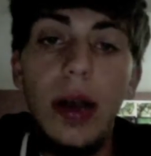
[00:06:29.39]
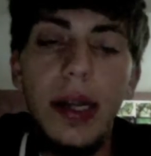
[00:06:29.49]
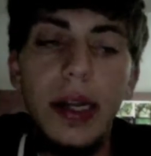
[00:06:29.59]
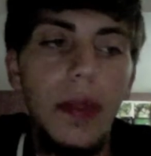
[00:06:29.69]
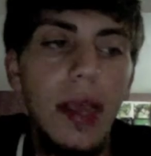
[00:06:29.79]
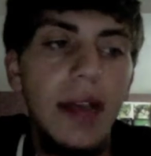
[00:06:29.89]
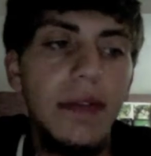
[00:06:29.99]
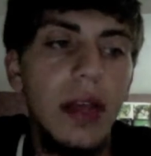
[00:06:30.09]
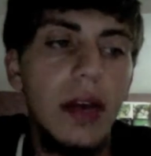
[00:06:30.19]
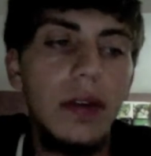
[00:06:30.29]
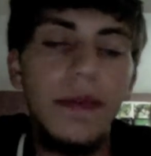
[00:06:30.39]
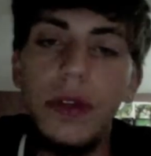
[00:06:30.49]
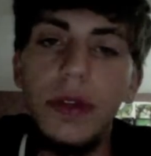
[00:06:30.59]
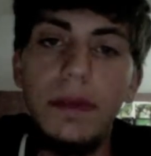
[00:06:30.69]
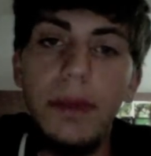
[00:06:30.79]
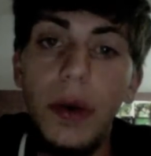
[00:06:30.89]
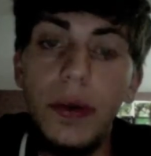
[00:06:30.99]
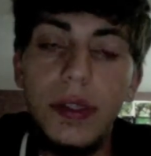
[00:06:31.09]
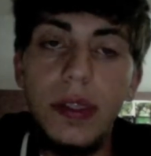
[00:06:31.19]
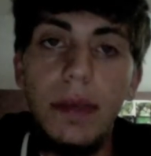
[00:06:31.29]
I know they have a lot of reviews and
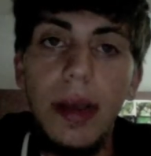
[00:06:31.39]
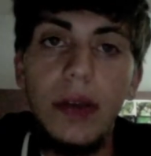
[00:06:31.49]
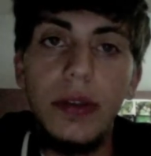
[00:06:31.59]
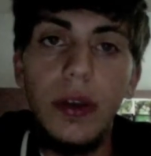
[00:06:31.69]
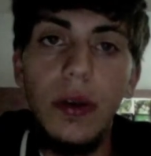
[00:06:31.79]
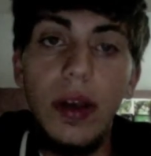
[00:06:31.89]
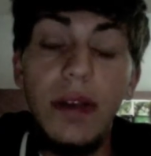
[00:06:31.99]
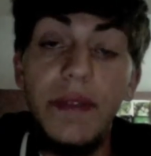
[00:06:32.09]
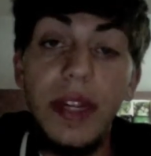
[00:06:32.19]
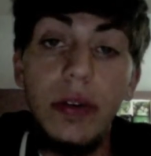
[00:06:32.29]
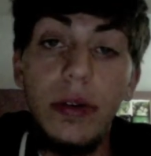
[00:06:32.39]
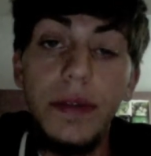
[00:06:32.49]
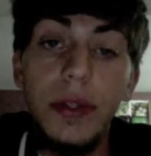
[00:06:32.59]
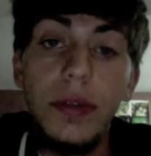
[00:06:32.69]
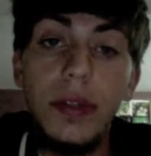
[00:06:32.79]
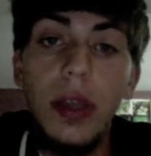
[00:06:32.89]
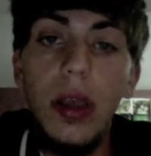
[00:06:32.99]
posts about Doga and video reviews.